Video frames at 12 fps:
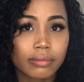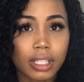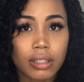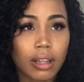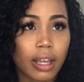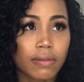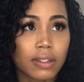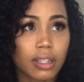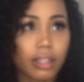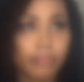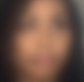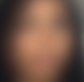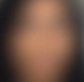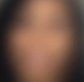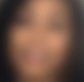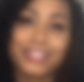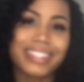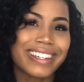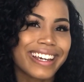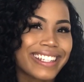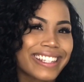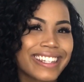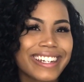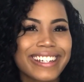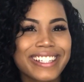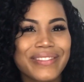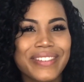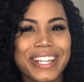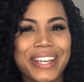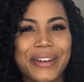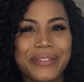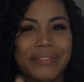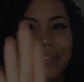That's all I have to say. I'll see you guys in the next video.